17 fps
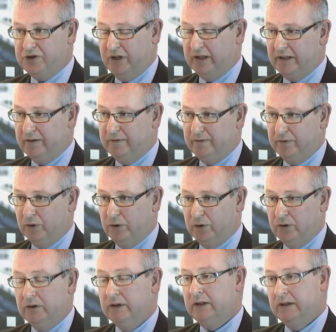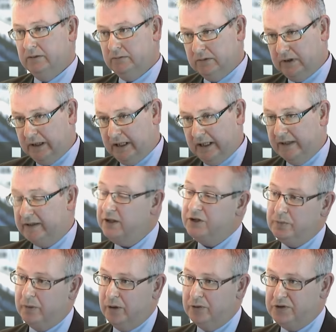as IE4? And again,
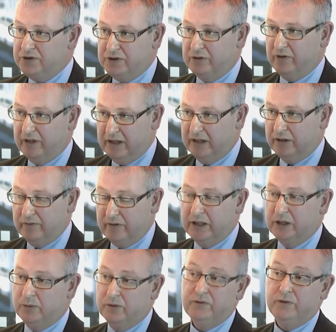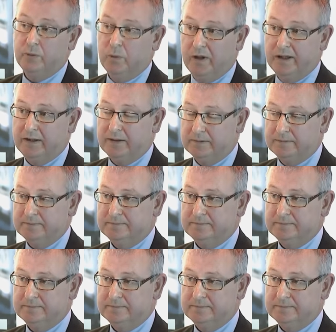these motors are readily available from WEG.